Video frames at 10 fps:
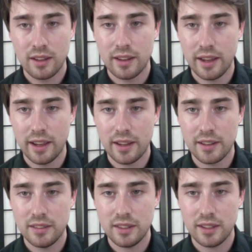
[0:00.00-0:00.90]

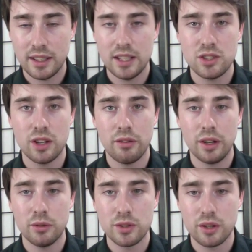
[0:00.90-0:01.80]
and hit
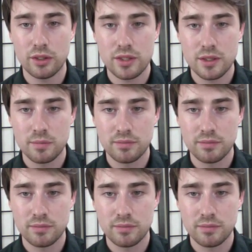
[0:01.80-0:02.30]
Generate Results.